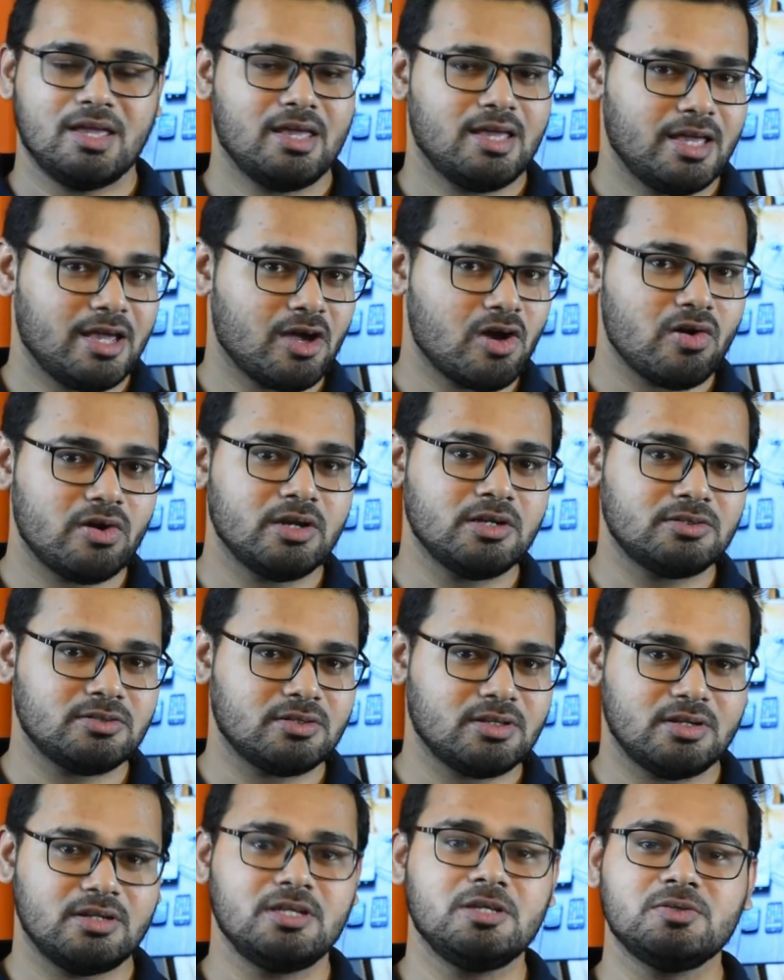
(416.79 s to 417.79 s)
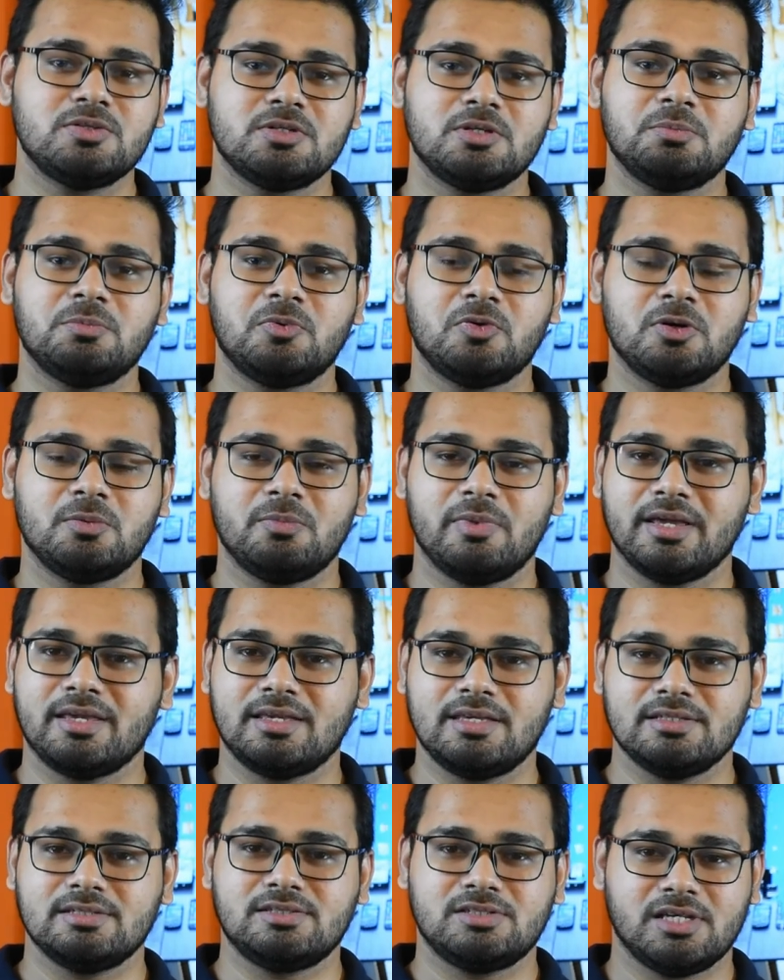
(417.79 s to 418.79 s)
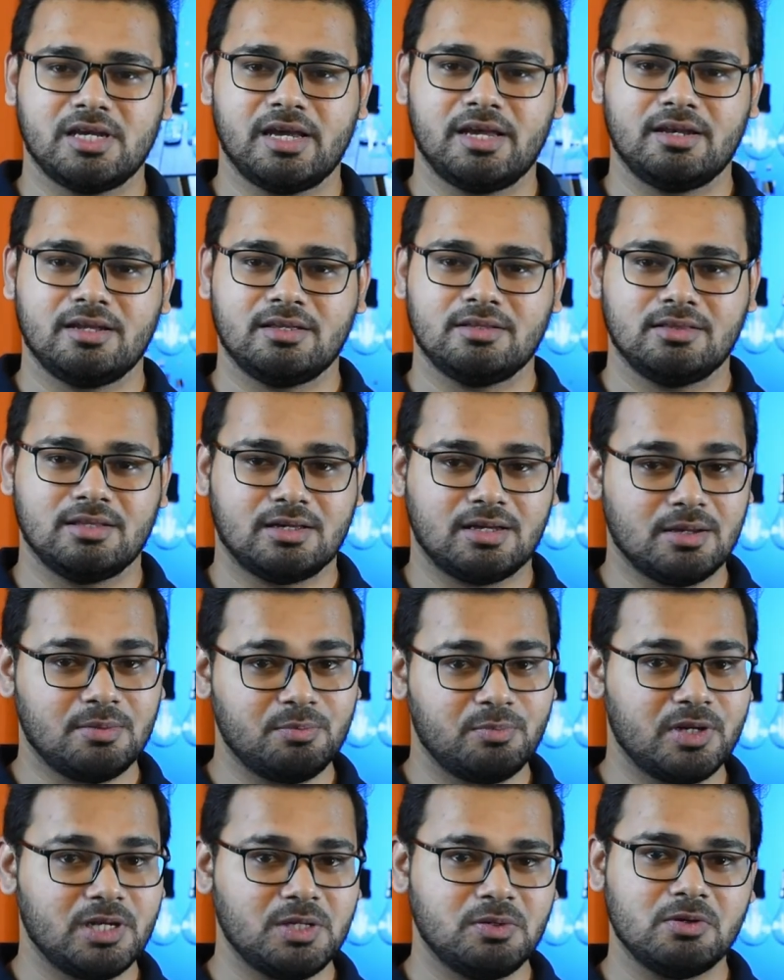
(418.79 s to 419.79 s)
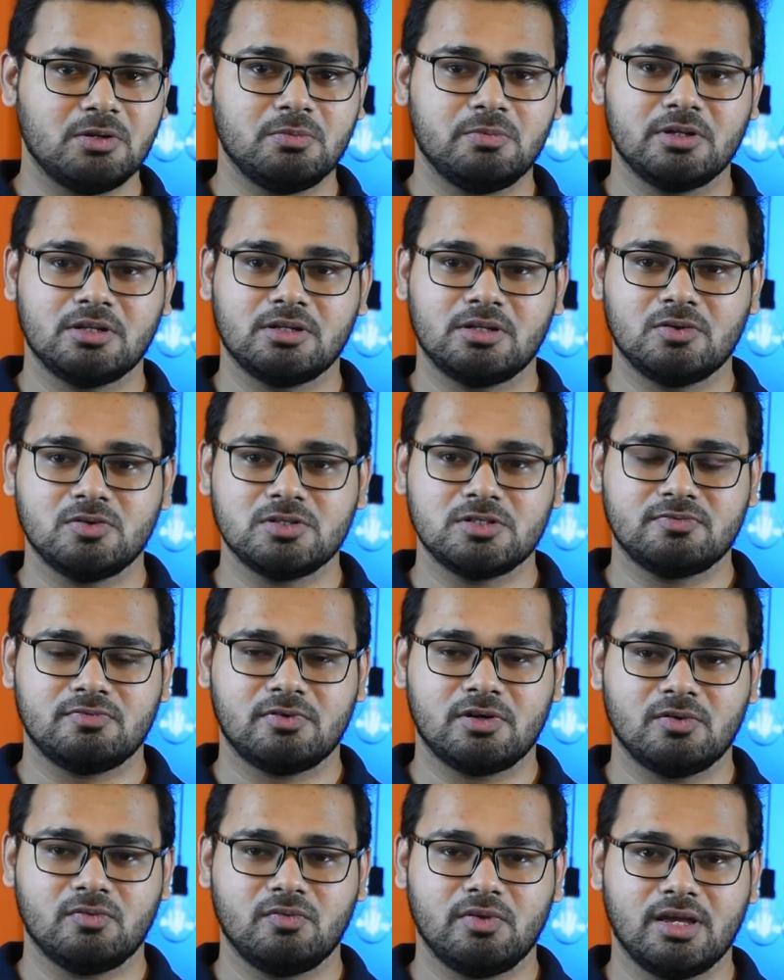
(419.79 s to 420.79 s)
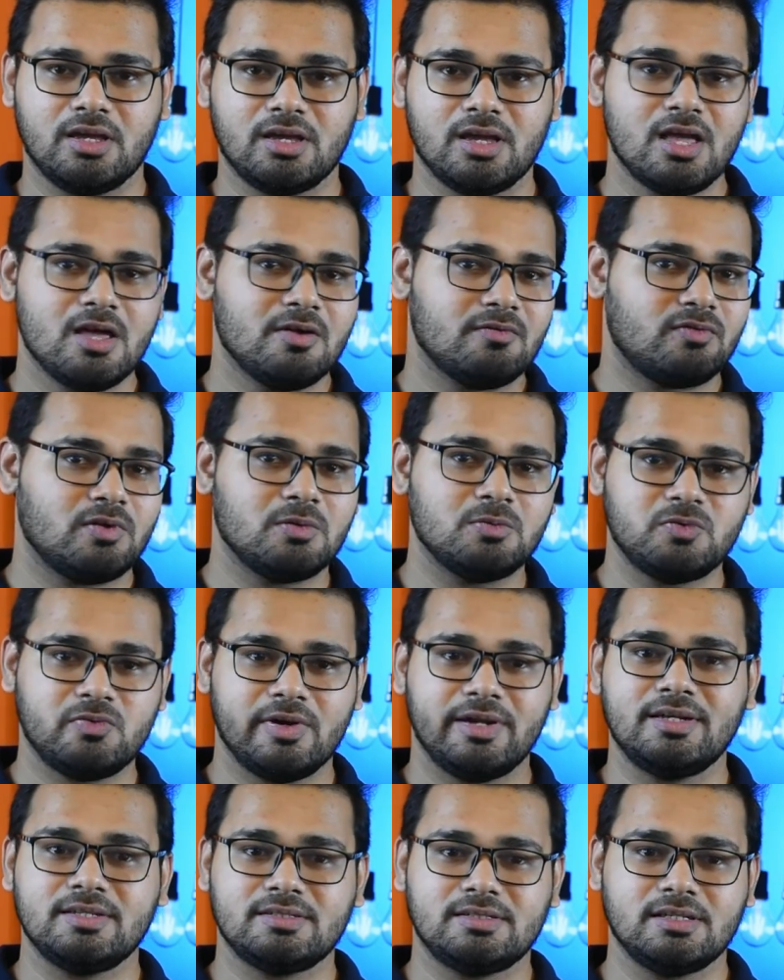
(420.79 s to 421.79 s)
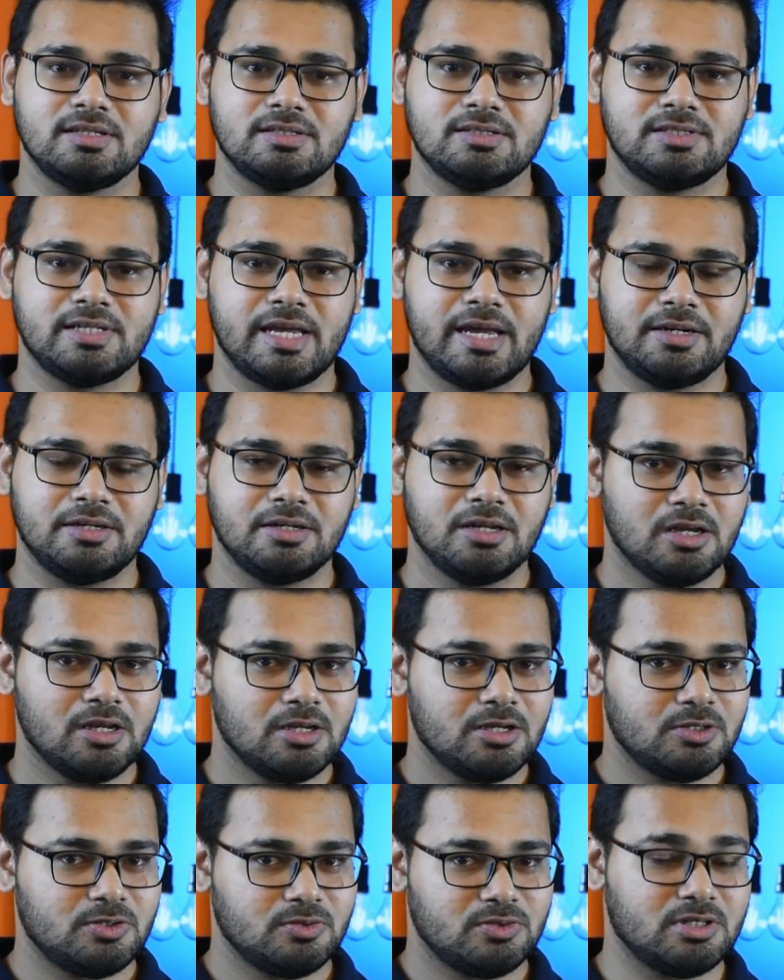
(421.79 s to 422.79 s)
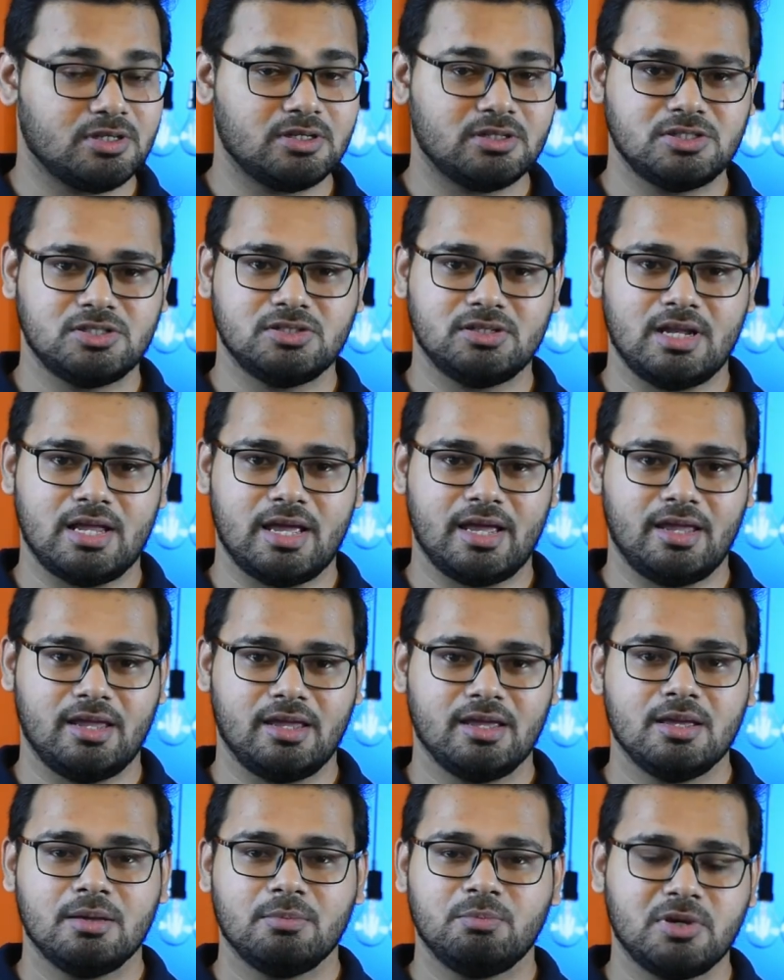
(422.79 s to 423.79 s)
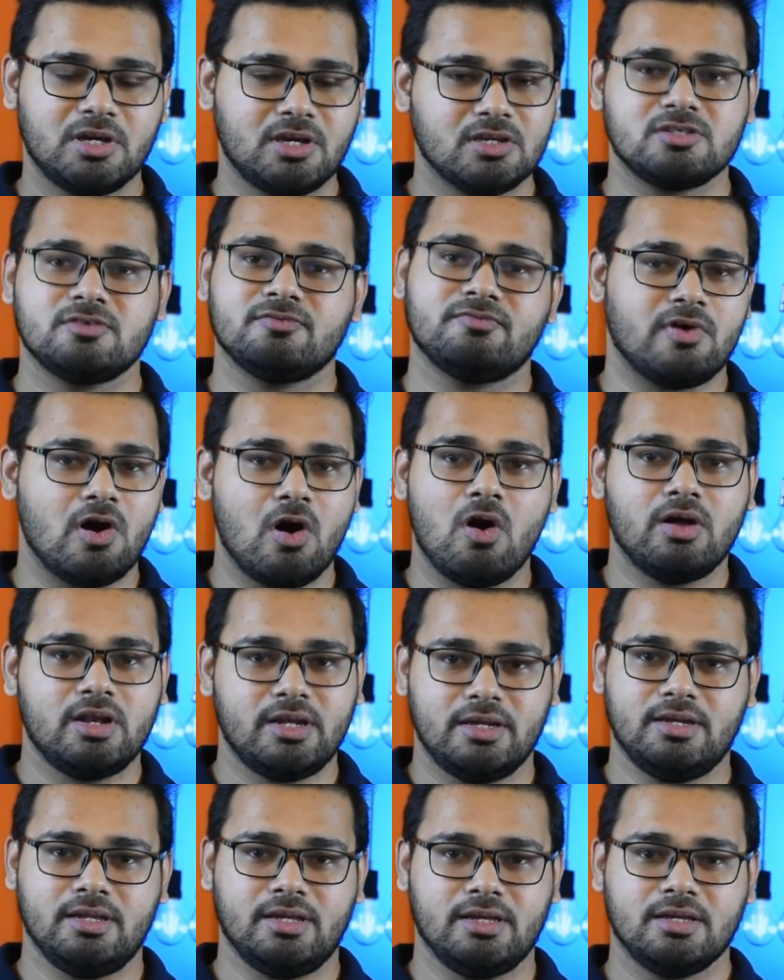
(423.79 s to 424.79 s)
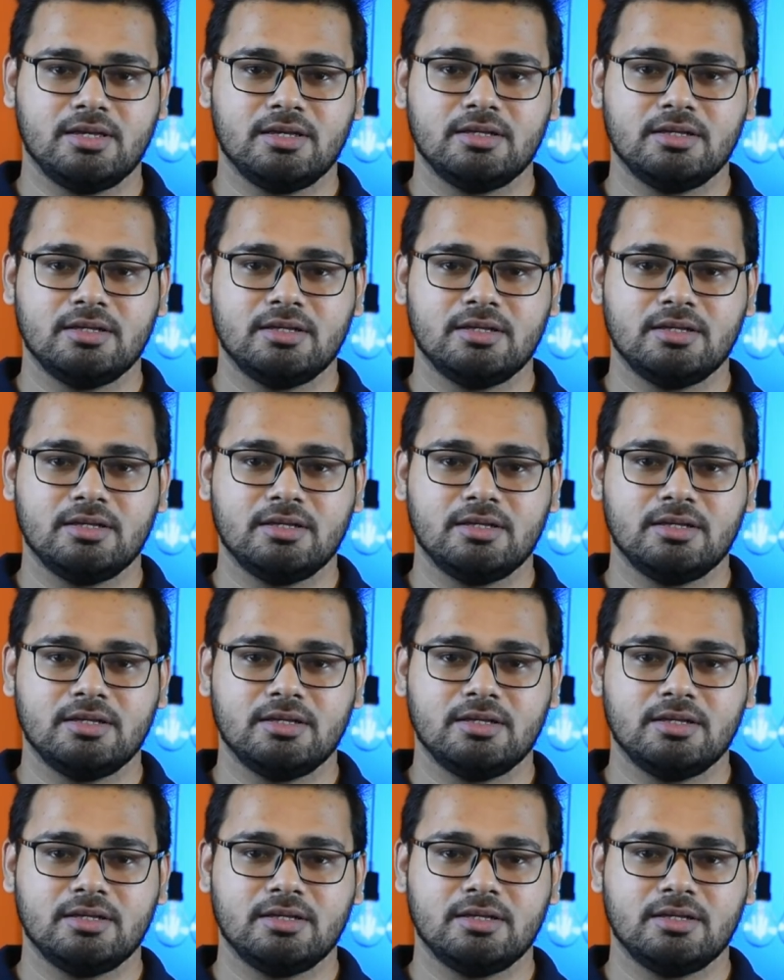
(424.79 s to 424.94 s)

According to the news report by GIZ China, the company will be closed for a week from twenty-sixth of January to third of July because of a holiday,